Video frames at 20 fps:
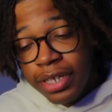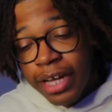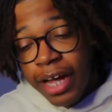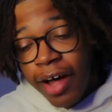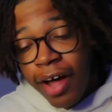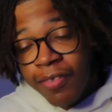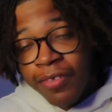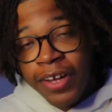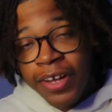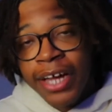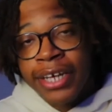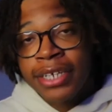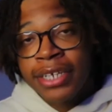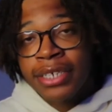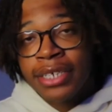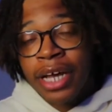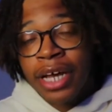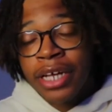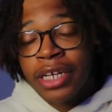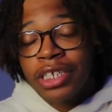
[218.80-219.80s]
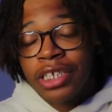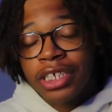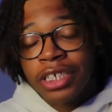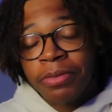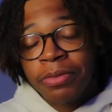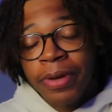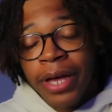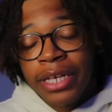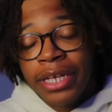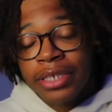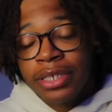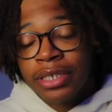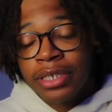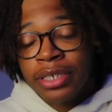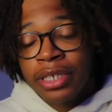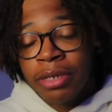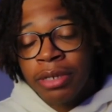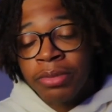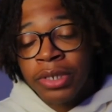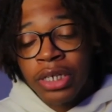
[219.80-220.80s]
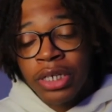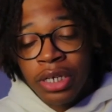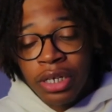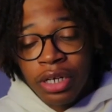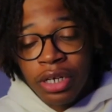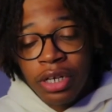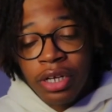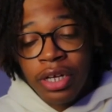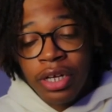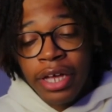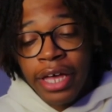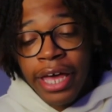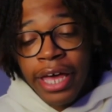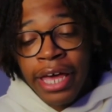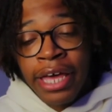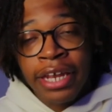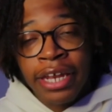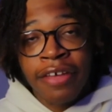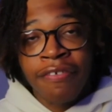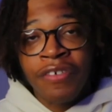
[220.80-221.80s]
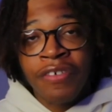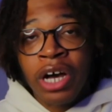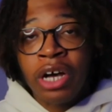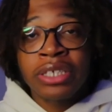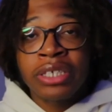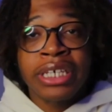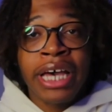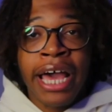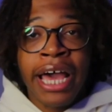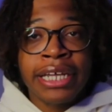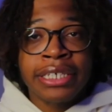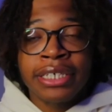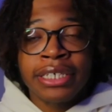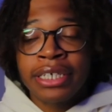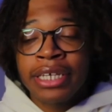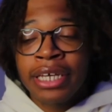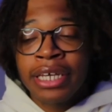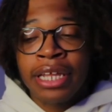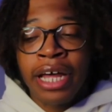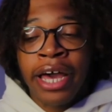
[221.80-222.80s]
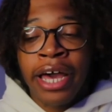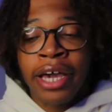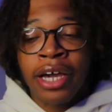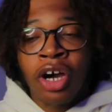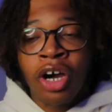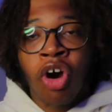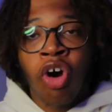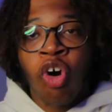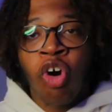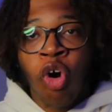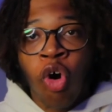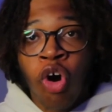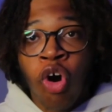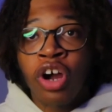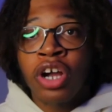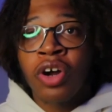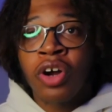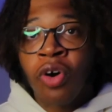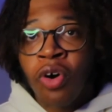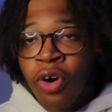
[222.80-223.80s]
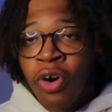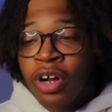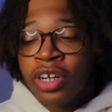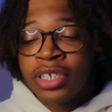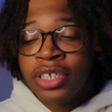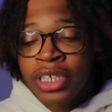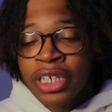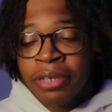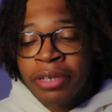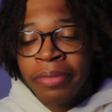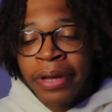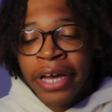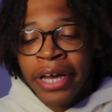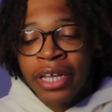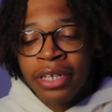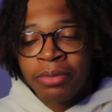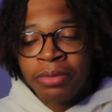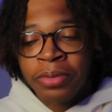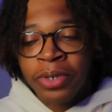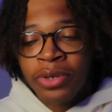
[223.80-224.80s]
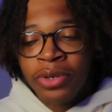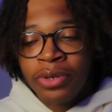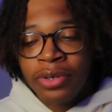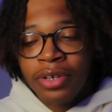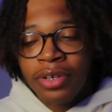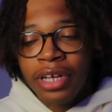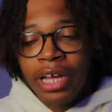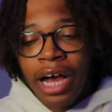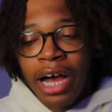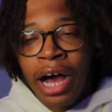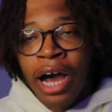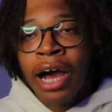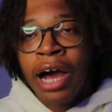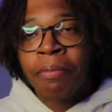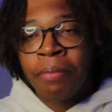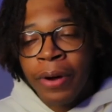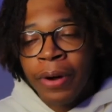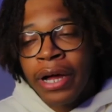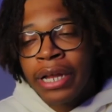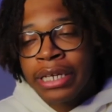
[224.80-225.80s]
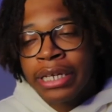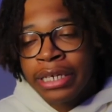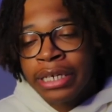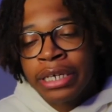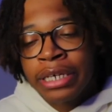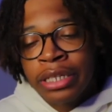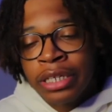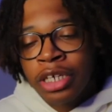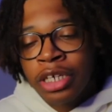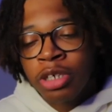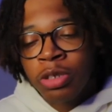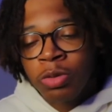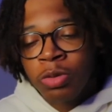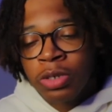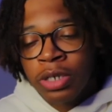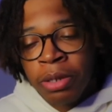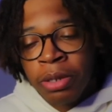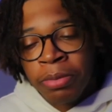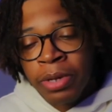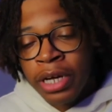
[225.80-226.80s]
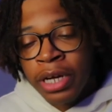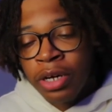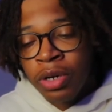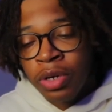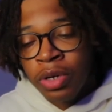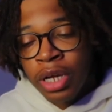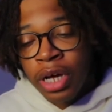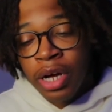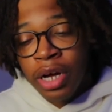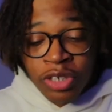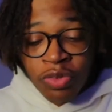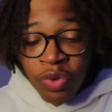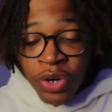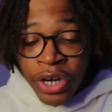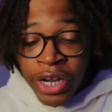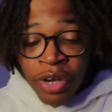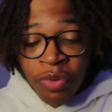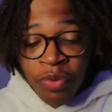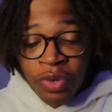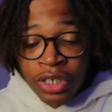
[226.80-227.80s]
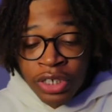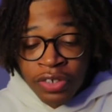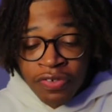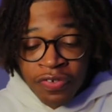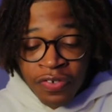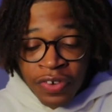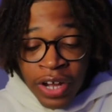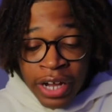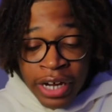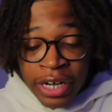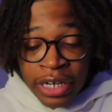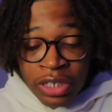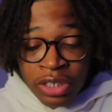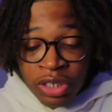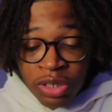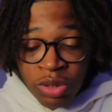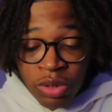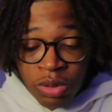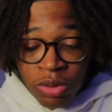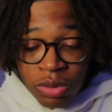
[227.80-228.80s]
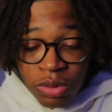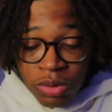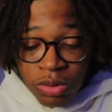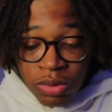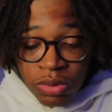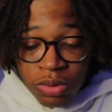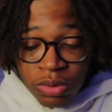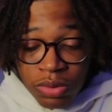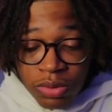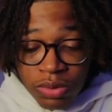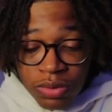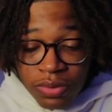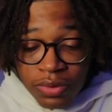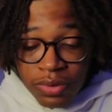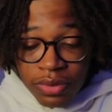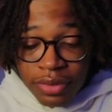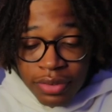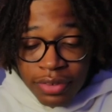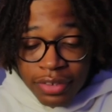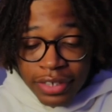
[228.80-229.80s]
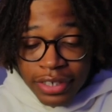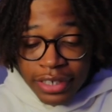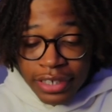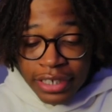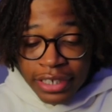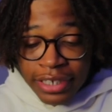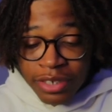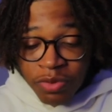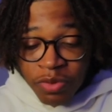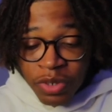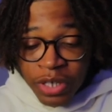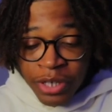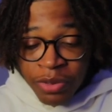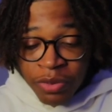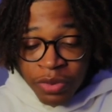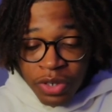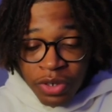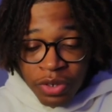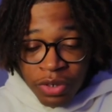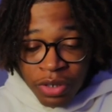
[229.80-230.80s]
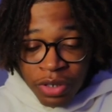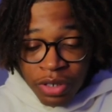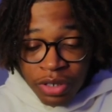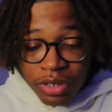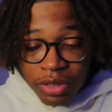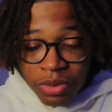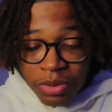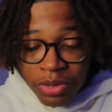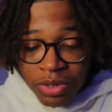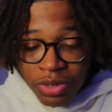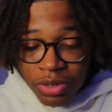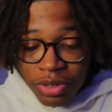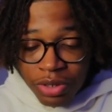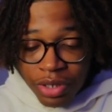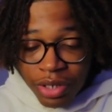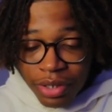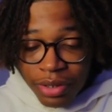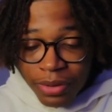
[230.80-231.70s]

I feel like designer ski mask is up there. And if I was to actually get, like, a hard ski mask, bro, I'd probably get this one. I'm not gonna lie. This red one is fire, too. This red one hard, too, y'all.